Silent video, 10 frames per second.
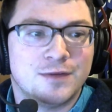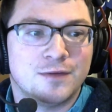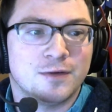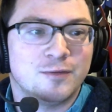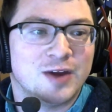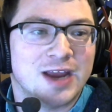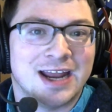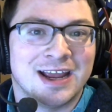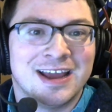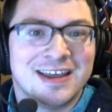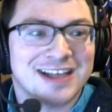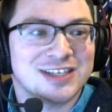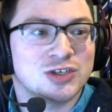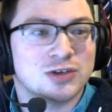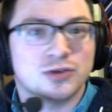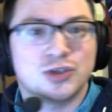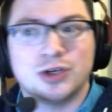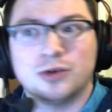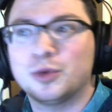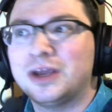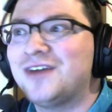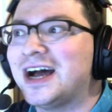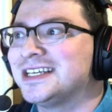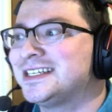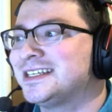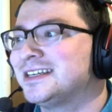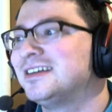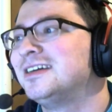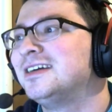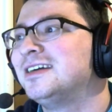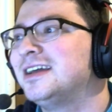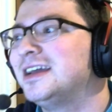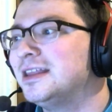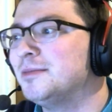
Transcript: for forgetting. That's Sergio Rivas in the